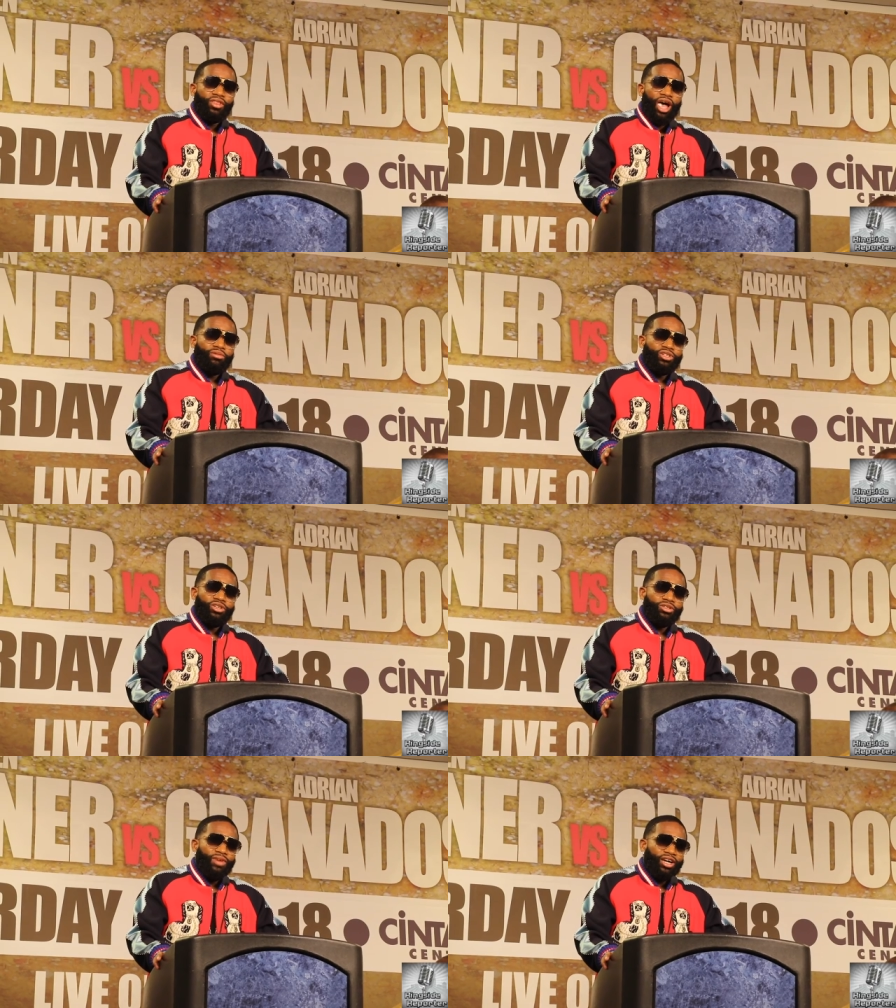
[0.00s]
I was
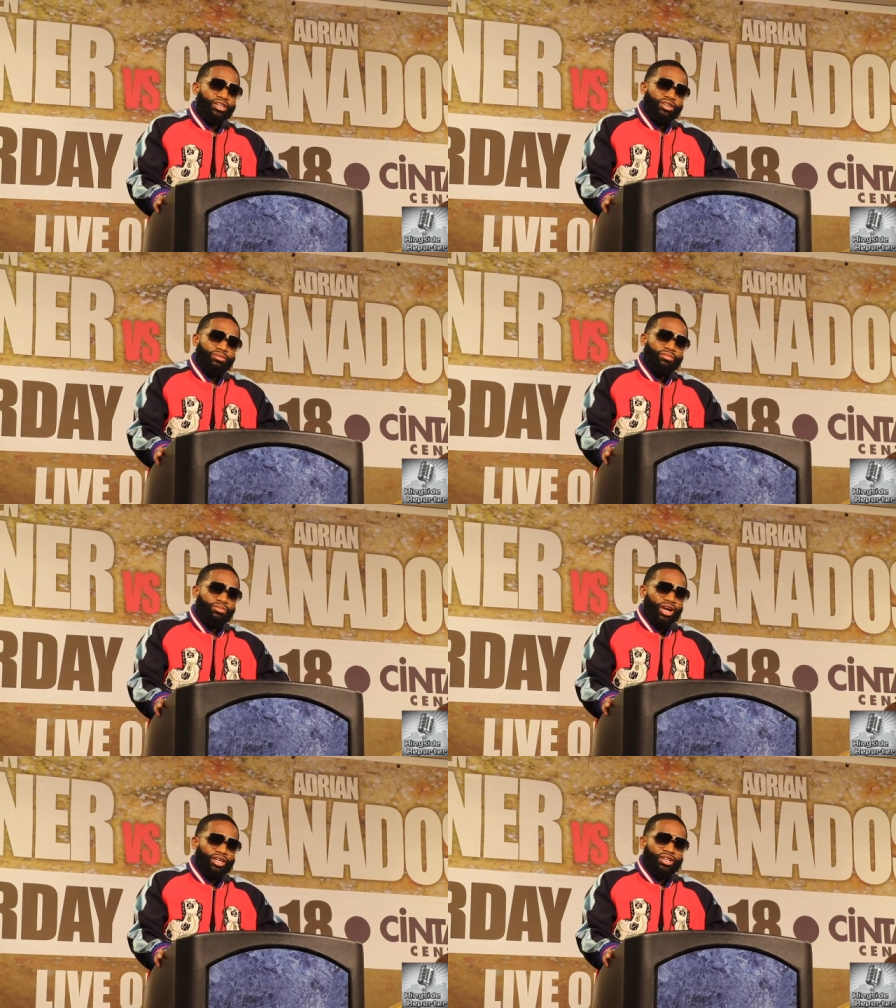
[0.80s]
hurting him. I can hear him.
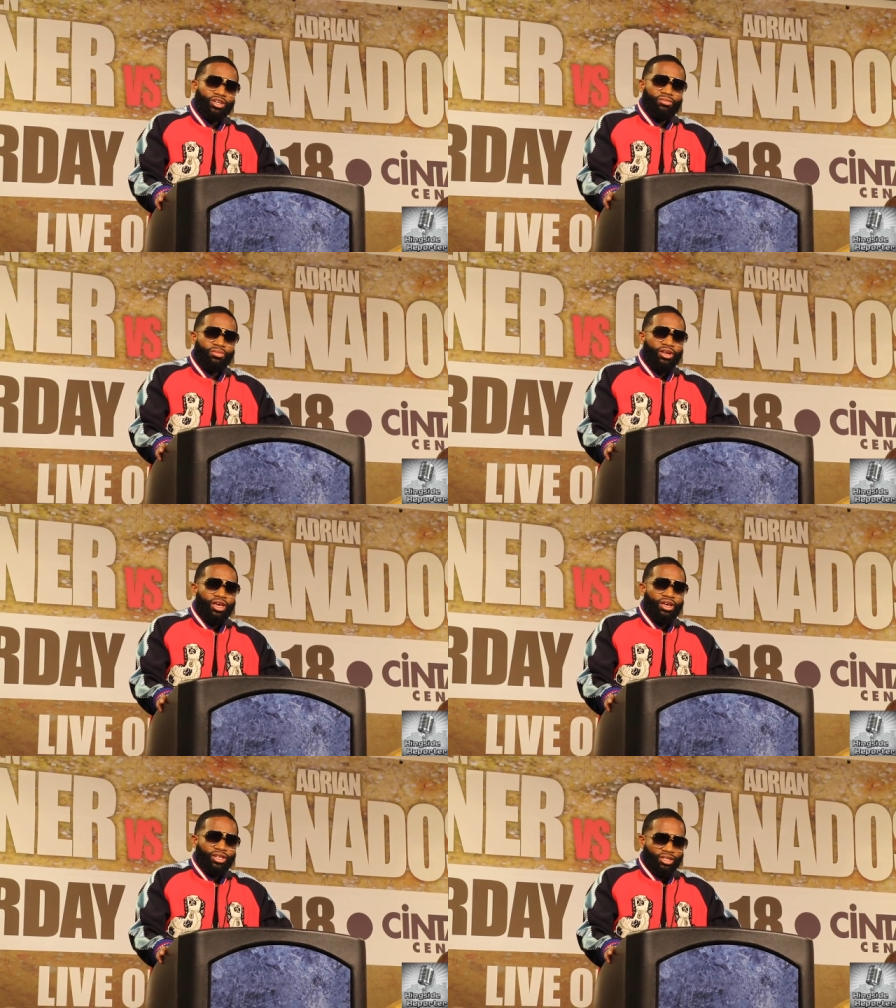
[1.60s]
I can hear him
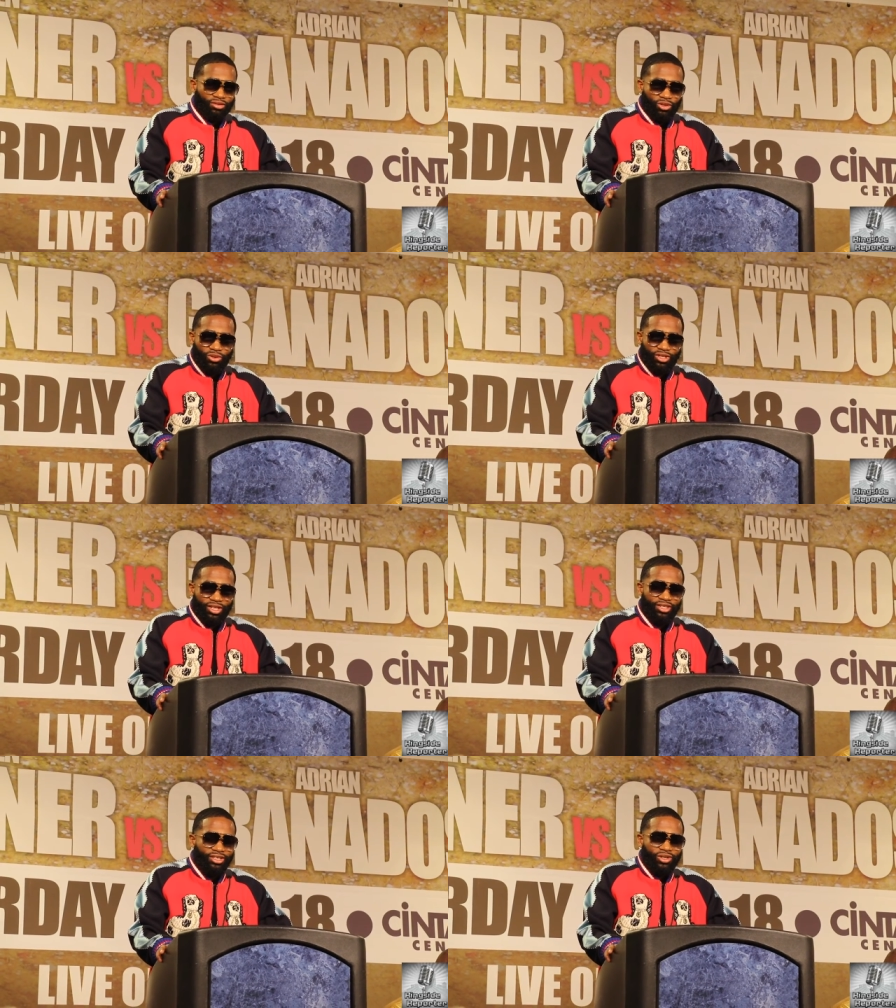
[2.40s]
oozing,
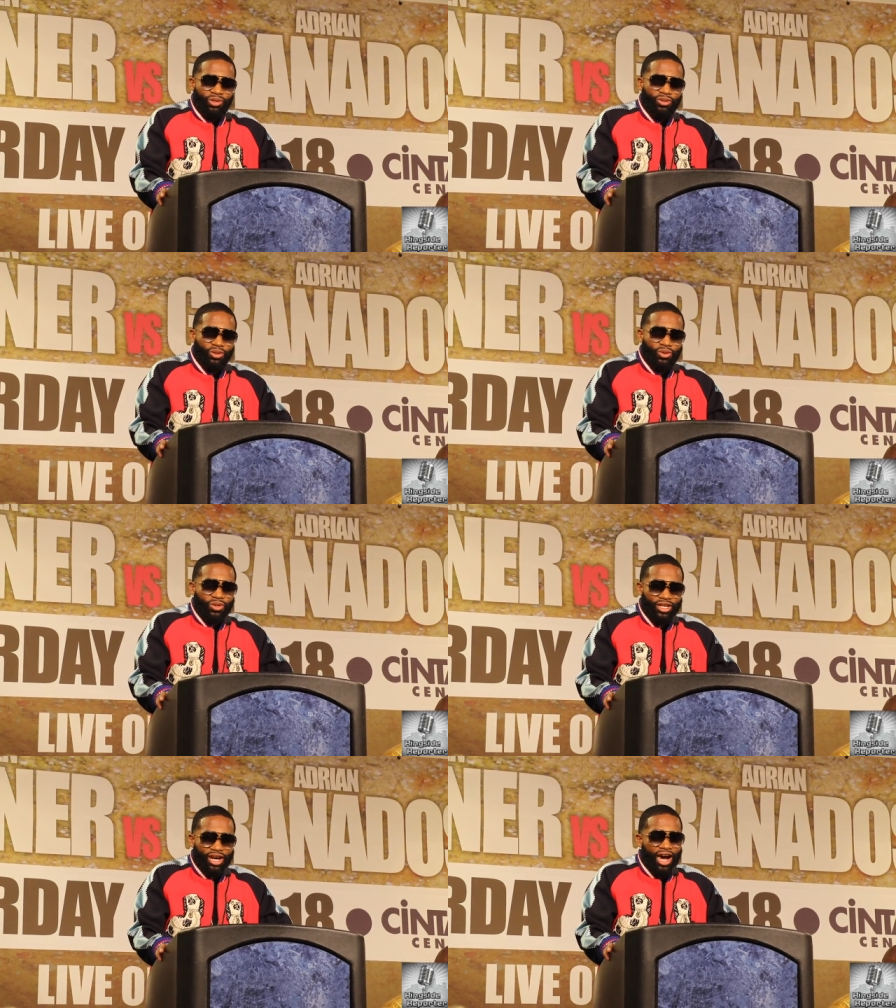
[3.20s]
ooh,
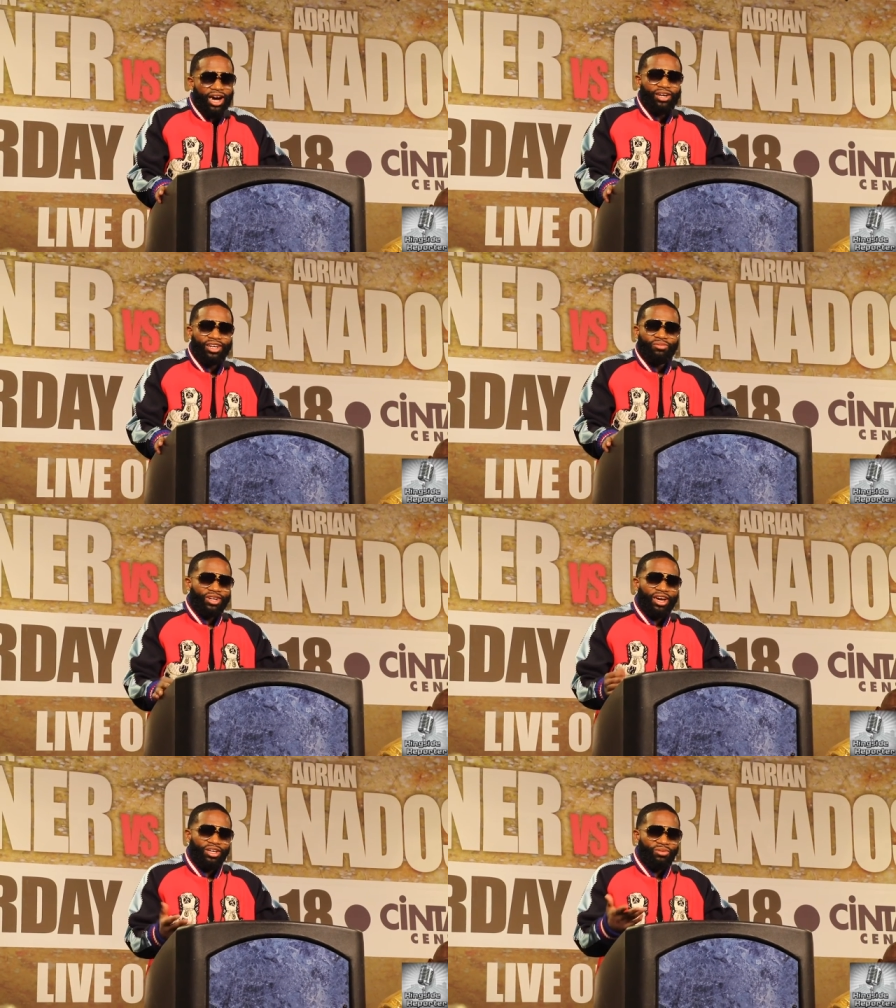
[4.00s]
oohing and ahhing
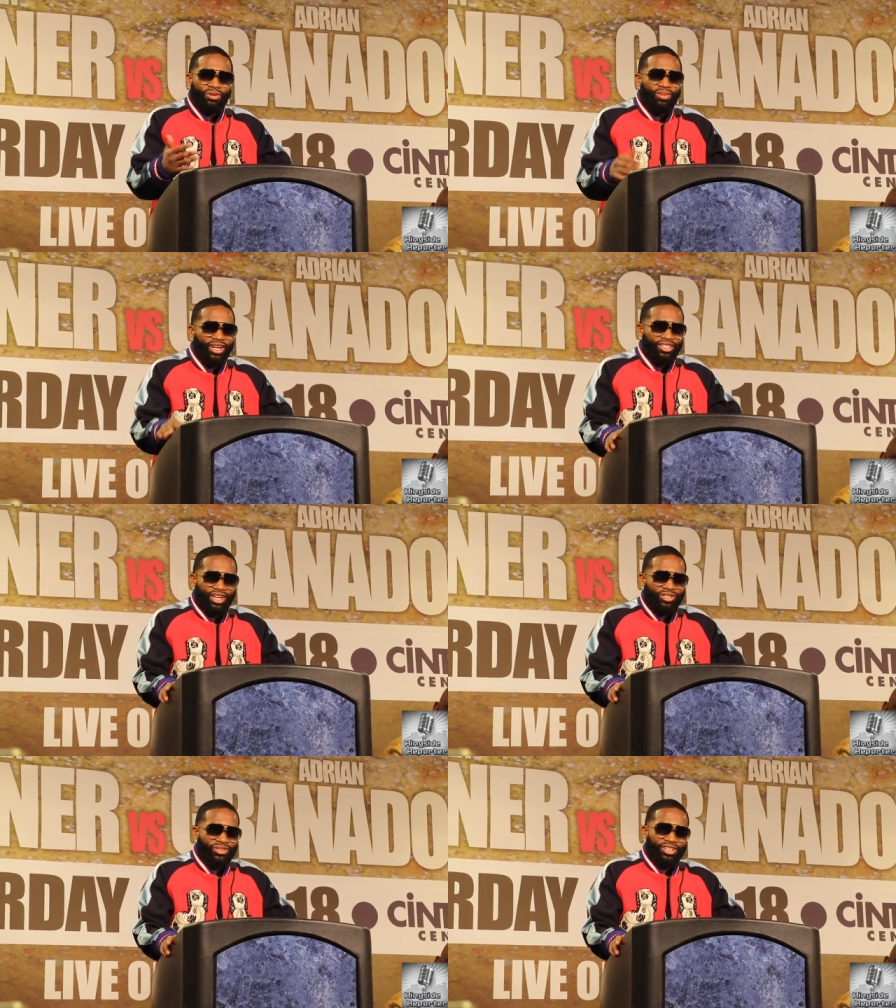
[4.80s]
when I hit him with body
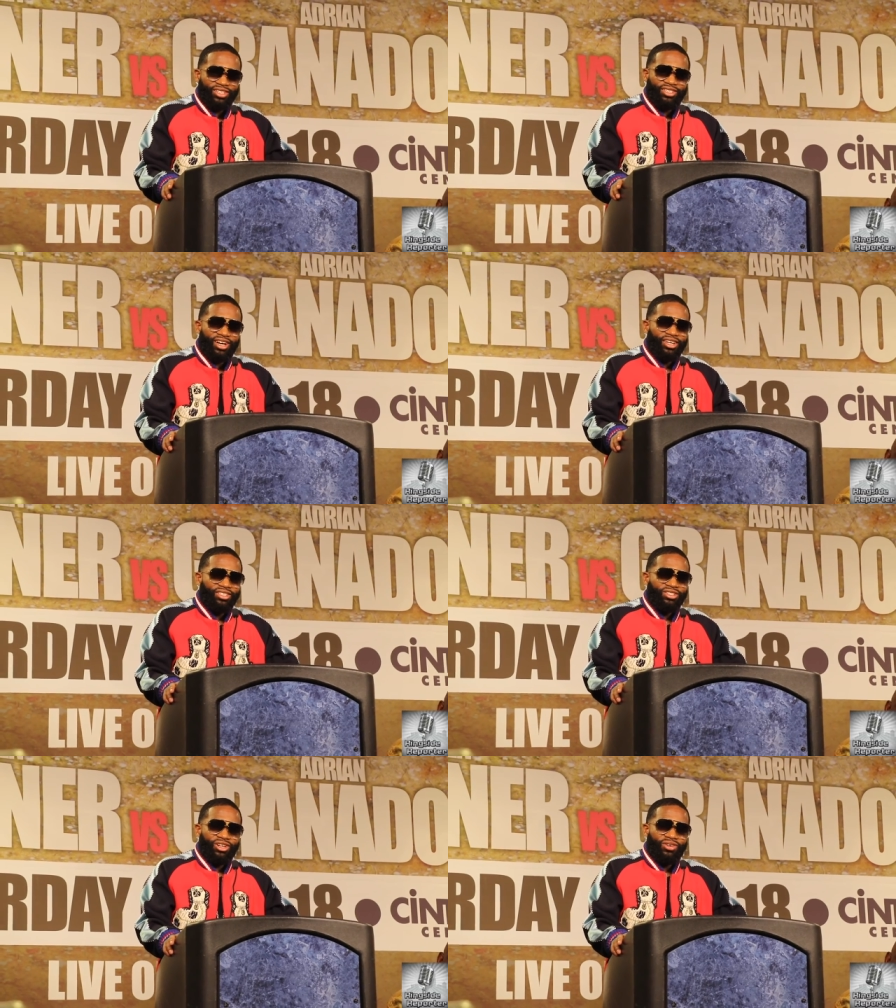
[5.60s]
shots on the inside.
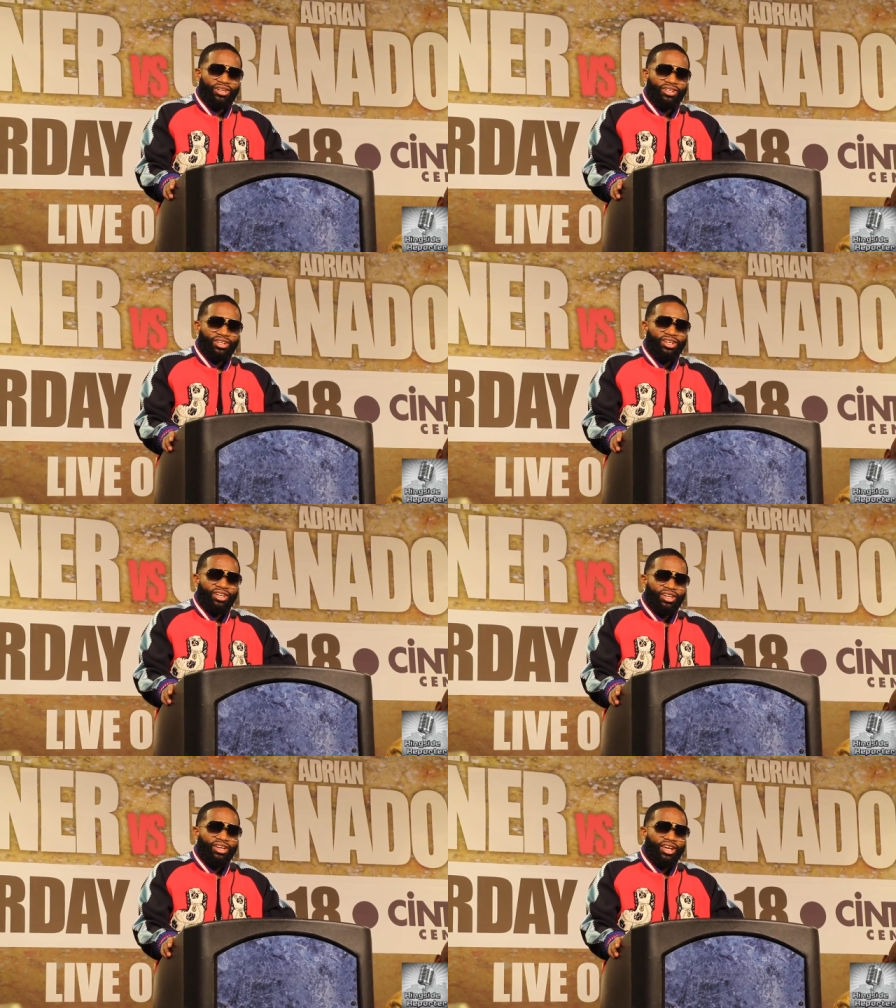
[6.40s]
That's you know, what that's what he
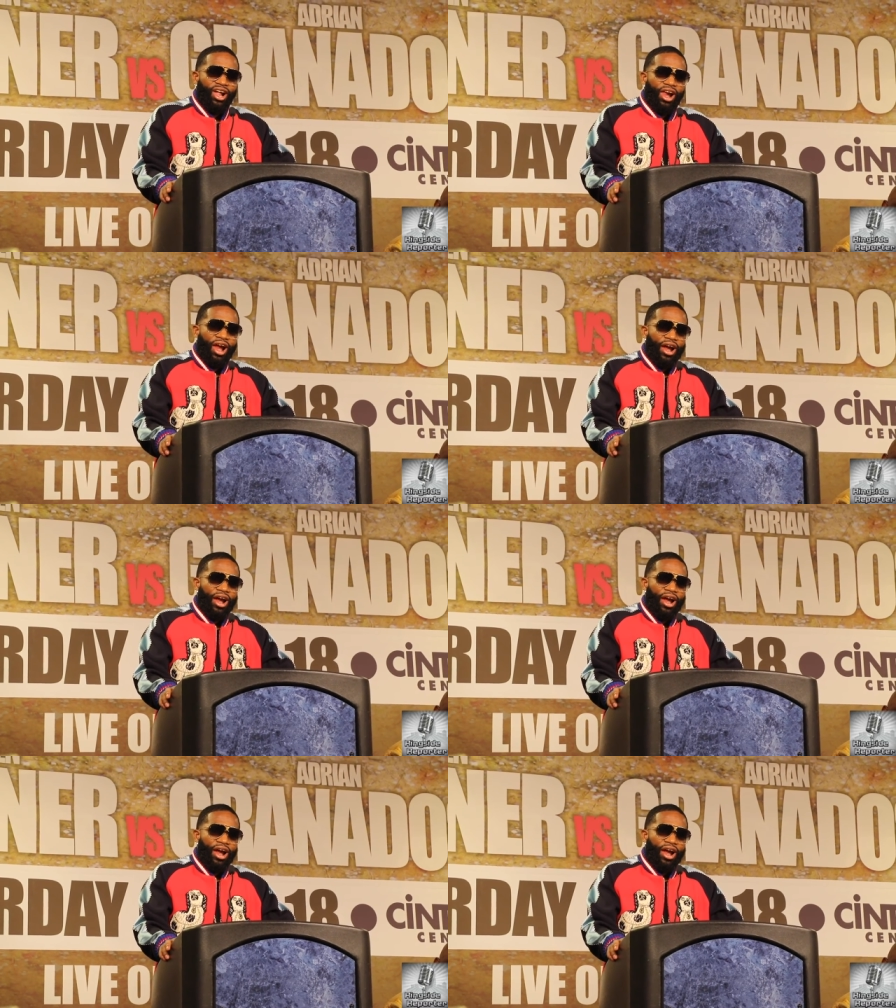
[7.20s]
said about you.